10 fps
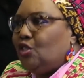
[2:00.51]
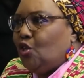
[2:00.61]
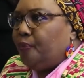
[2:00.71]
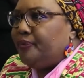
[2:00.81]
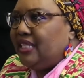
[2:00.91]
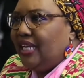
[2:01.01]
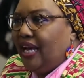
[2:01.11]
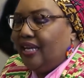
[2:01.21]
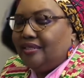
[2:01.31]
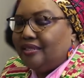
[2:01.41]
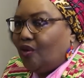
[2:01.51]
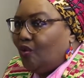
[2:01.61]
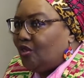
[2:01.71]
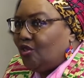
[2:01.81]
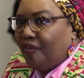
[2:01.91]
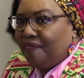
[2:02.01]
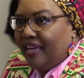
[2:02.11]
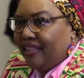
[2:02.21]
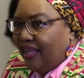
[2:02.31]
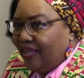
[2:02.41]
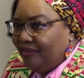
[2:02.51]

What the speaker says: stops here and it goes no further.